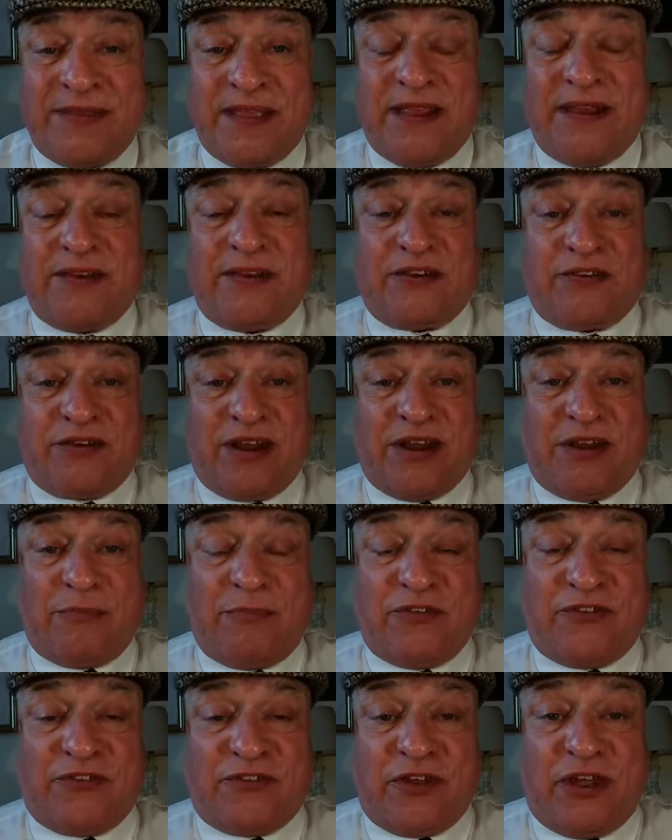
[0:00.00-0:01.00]

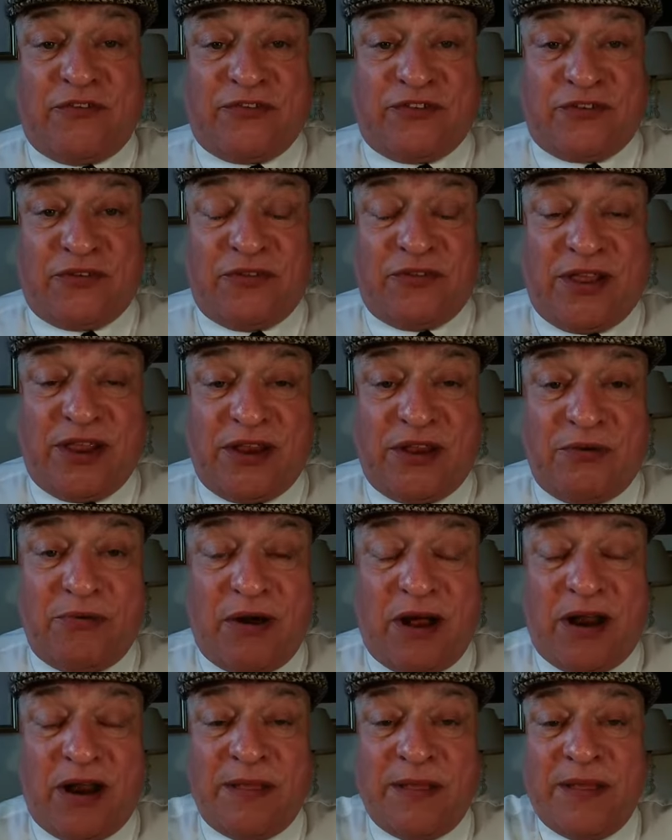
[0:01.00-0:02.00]
Incredible stuff. So there you
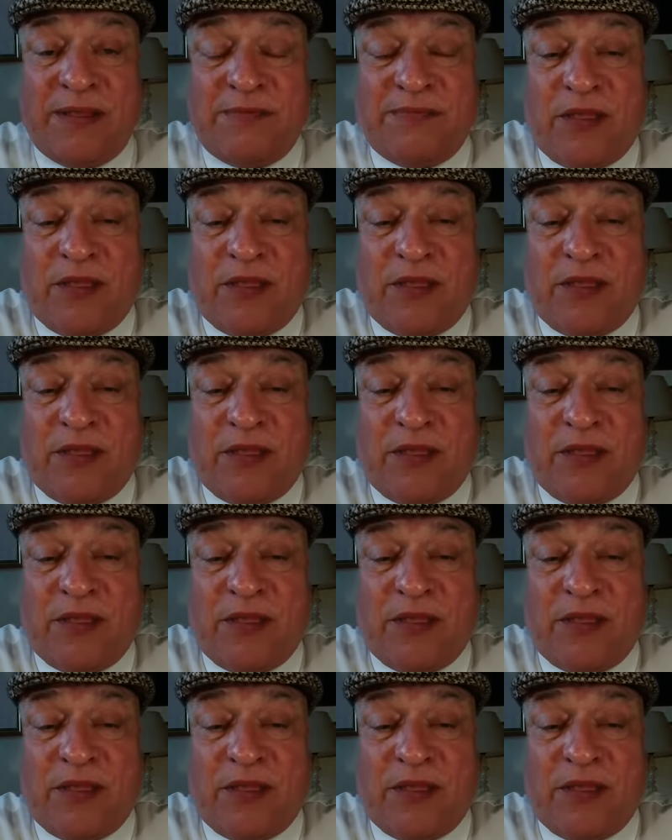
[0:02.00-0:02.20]
are.